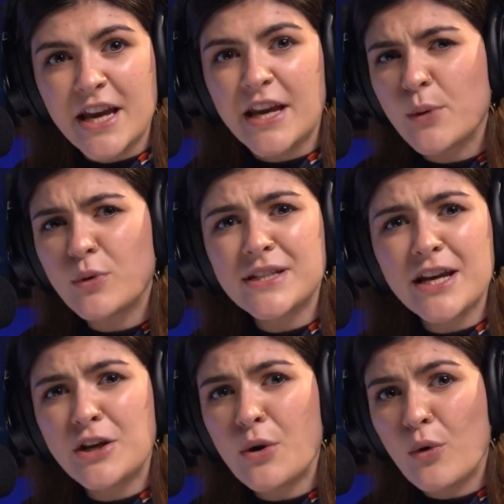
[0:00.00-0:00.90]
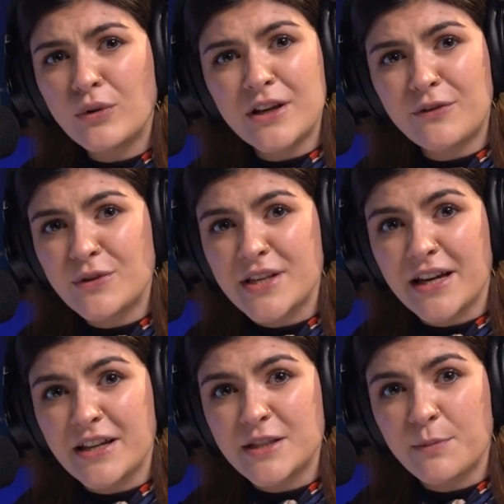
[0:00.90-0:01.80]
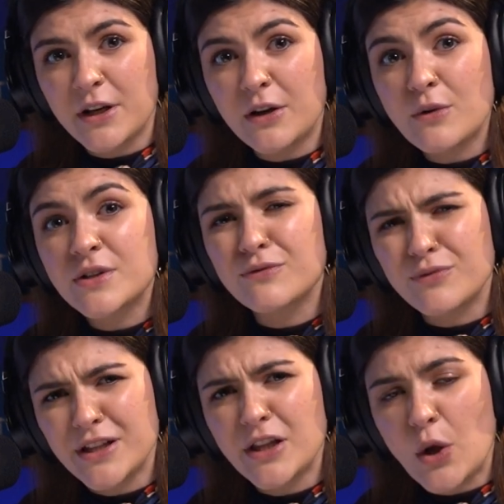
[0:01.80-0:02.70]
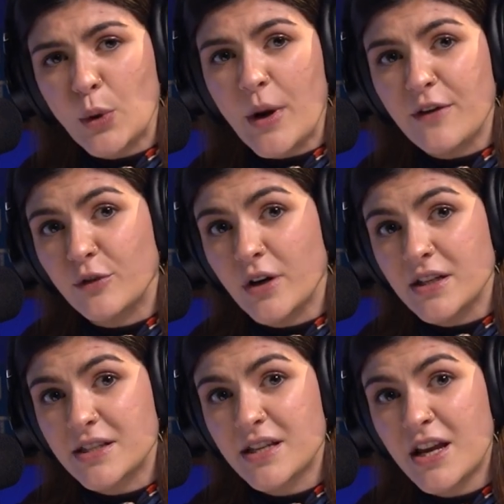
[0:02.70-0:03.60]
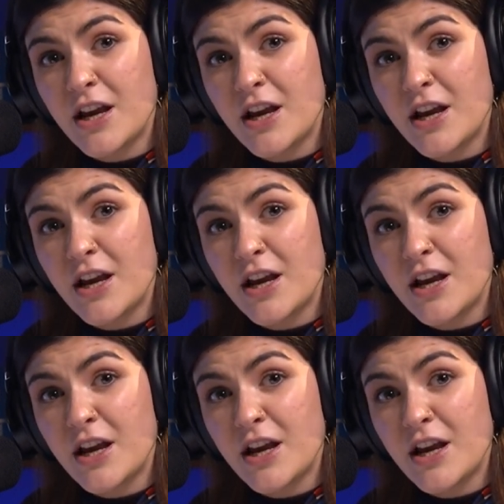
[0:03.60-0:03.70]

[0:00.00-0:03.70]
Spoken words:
It will take you only a few seconds, but it goes a really long way for us.